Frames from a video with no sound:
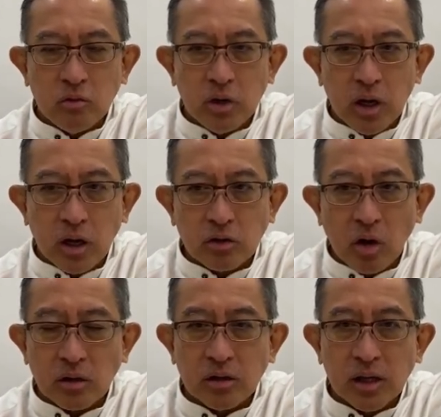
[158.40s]
we are
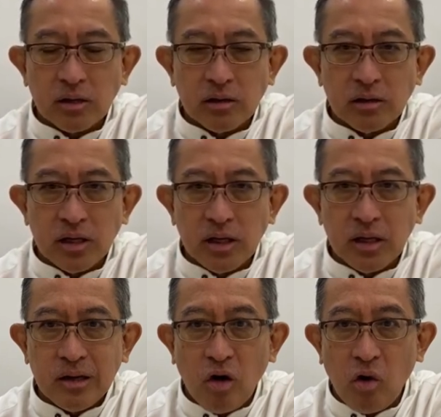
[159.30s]
taught that
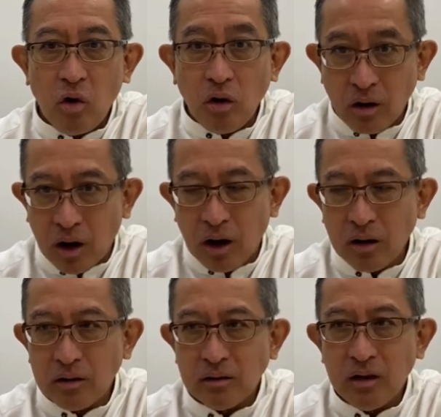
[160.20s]
the aura,
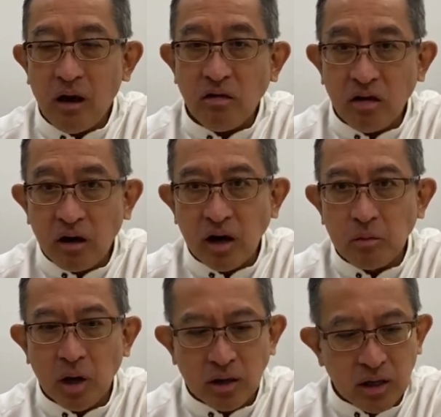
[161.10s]
the
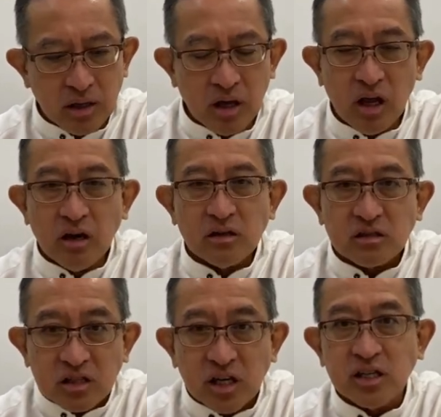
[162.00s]
etheric body,
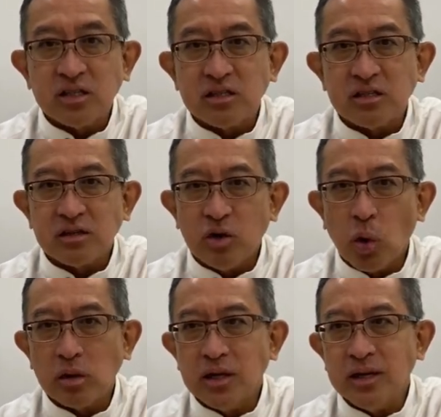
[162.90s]
turns
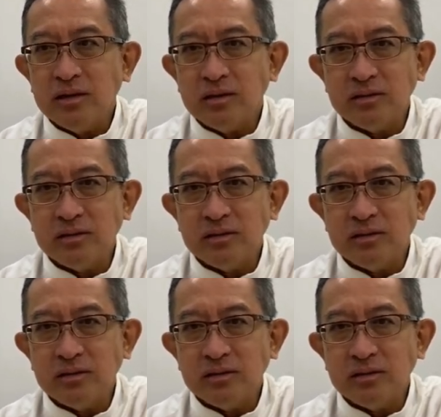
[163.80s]
golden